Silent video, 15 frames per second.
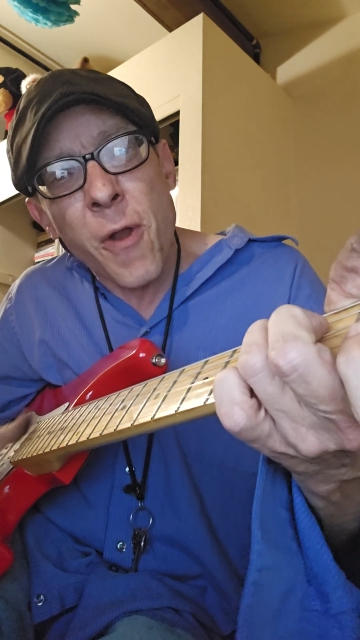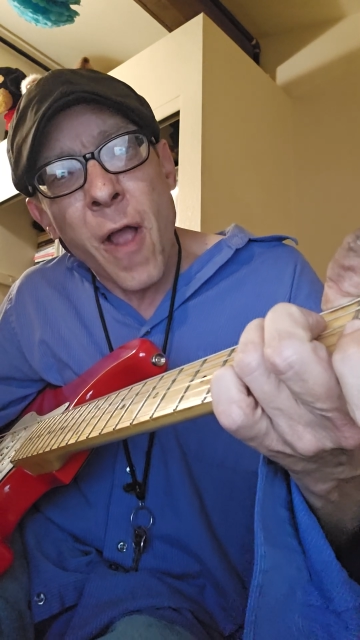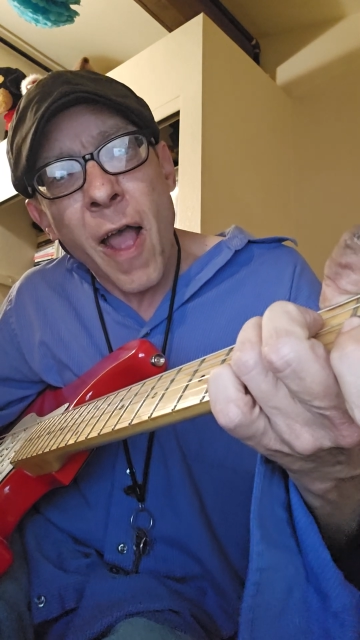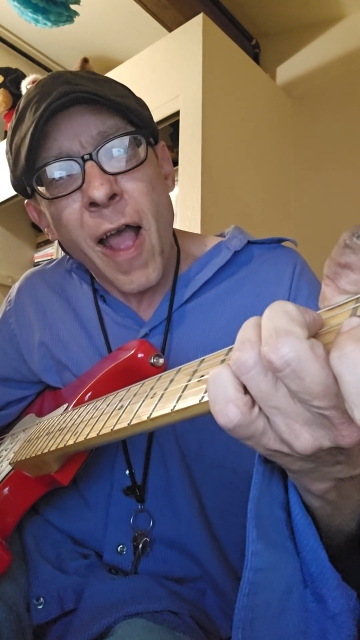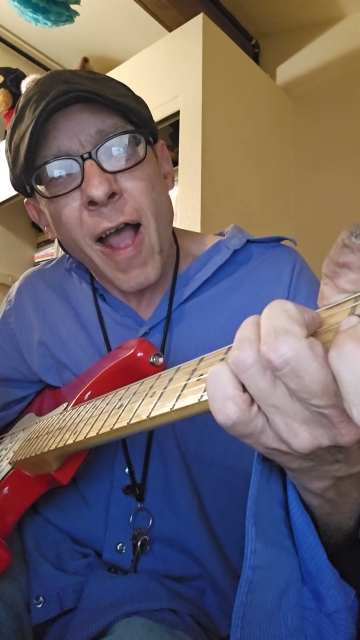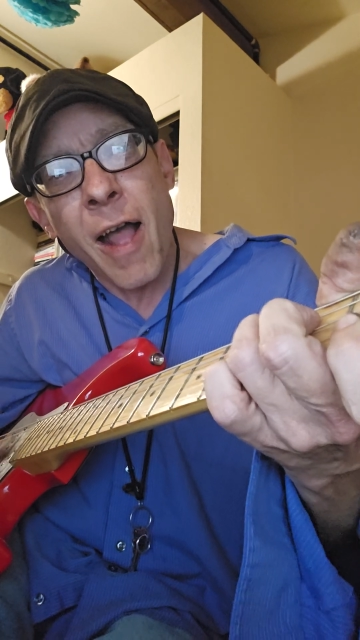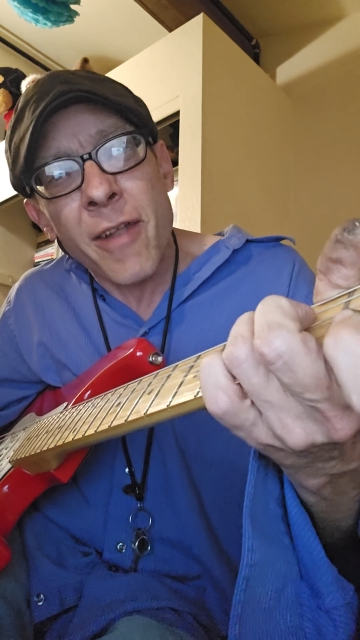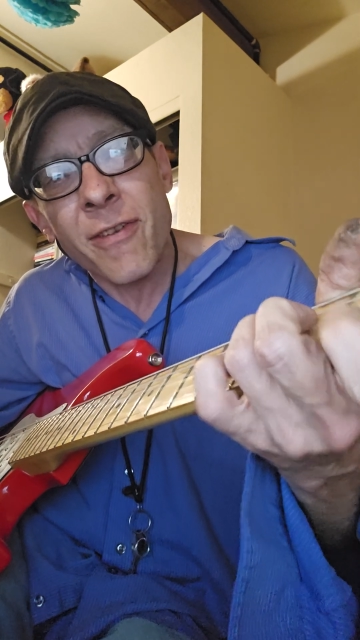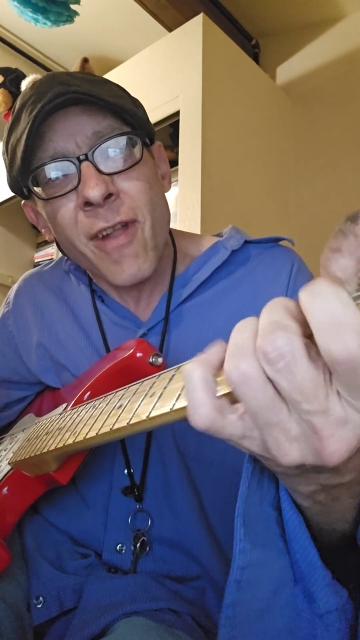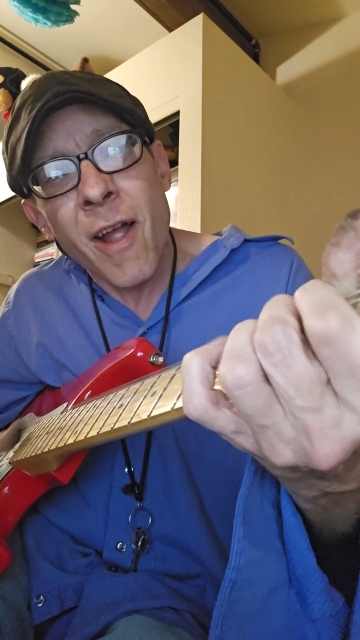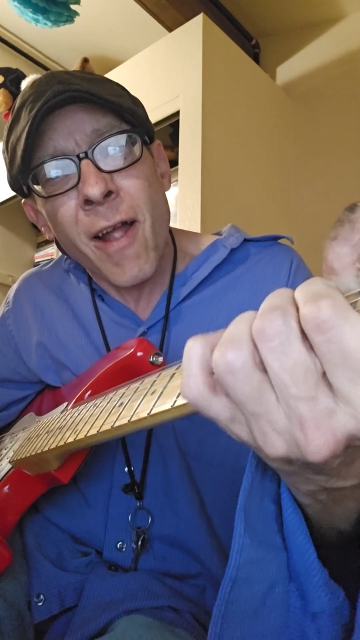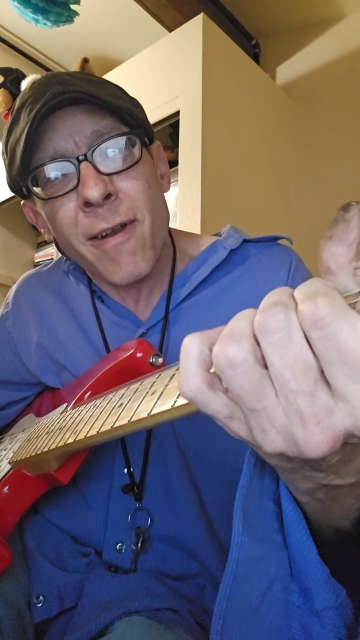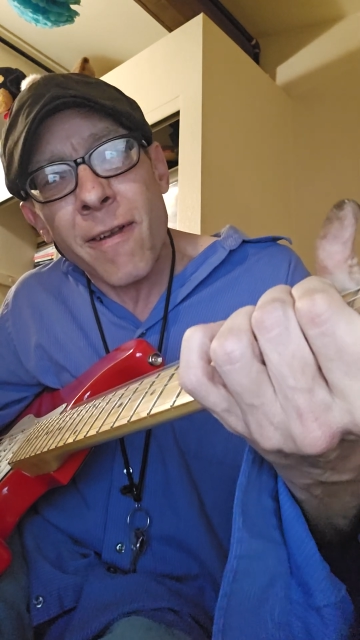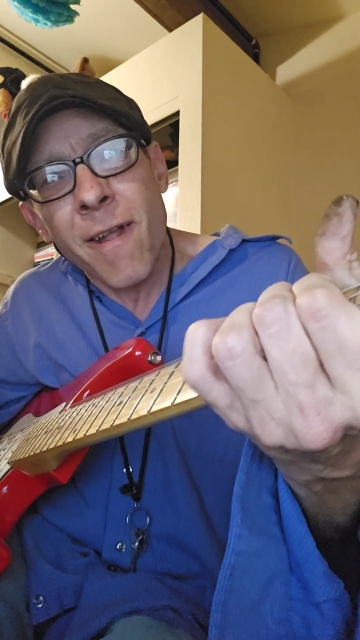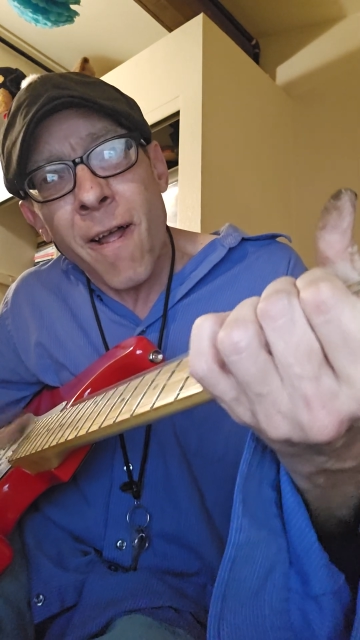had
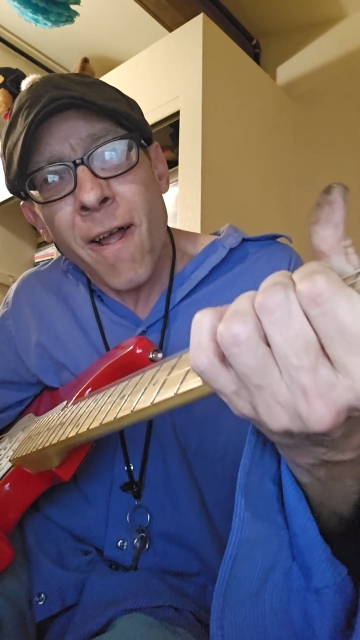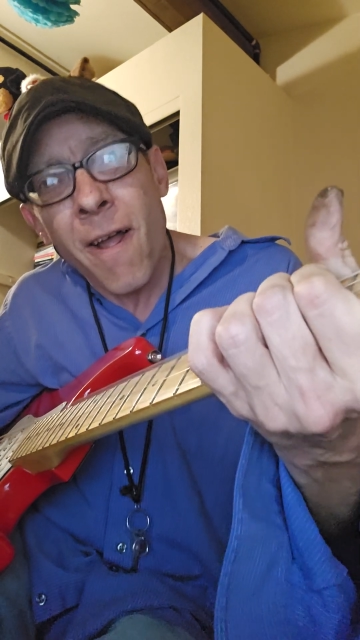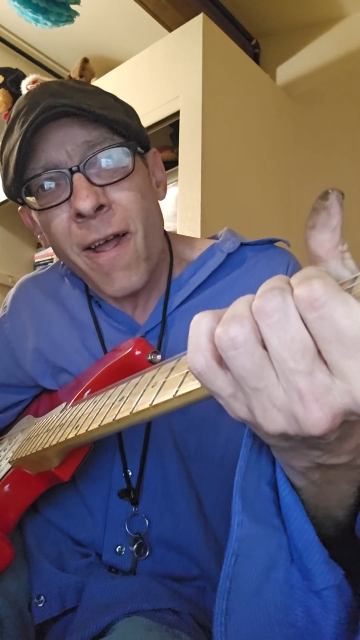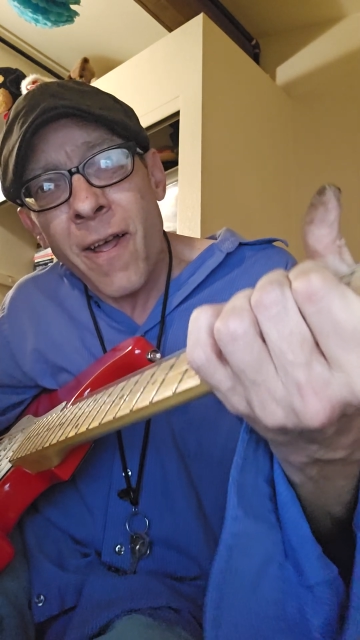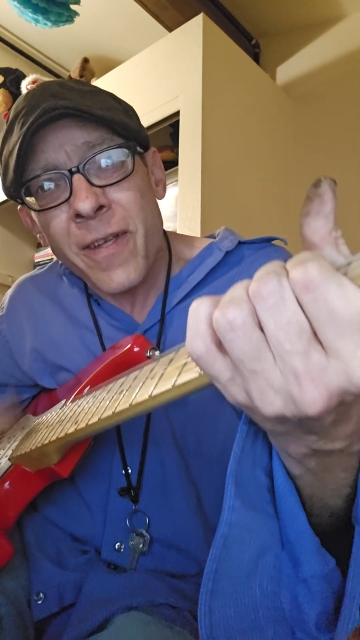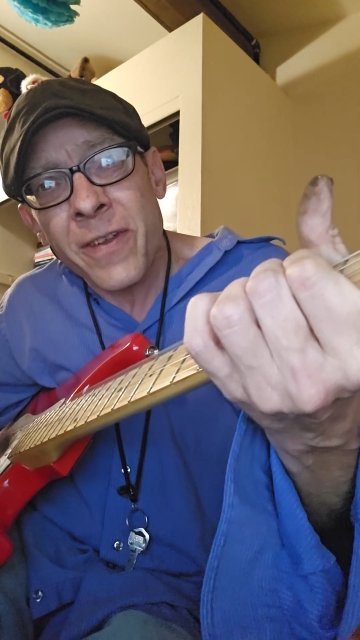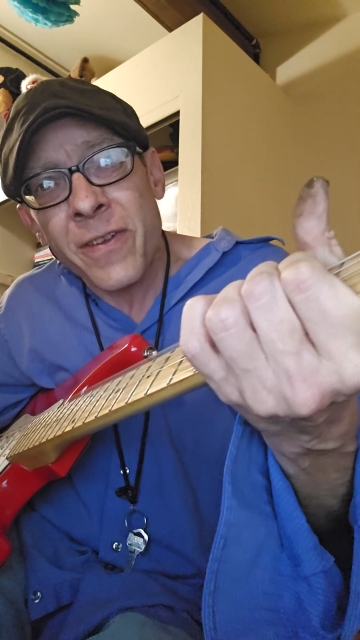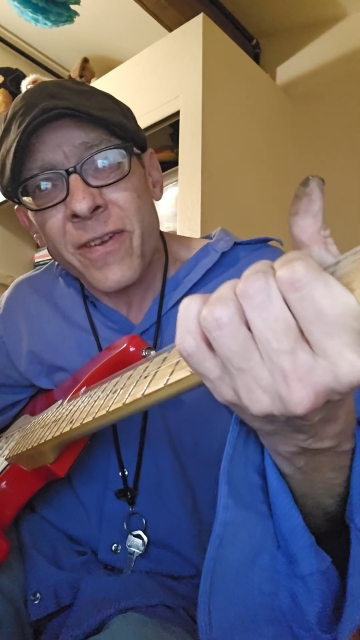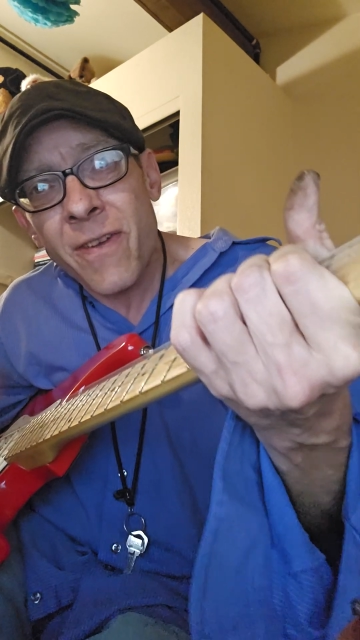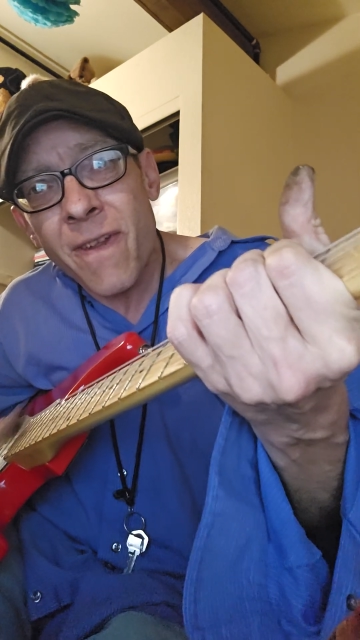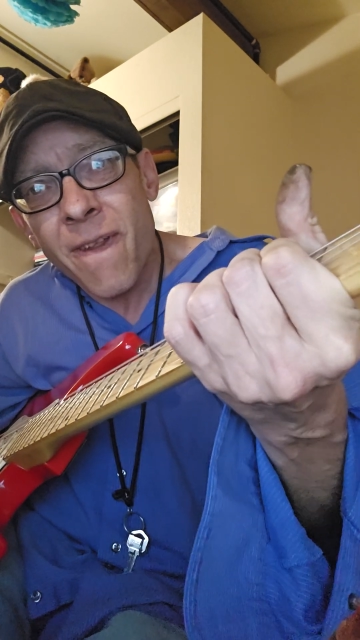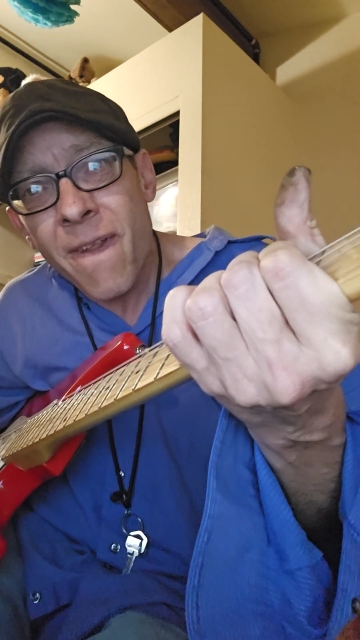not lost.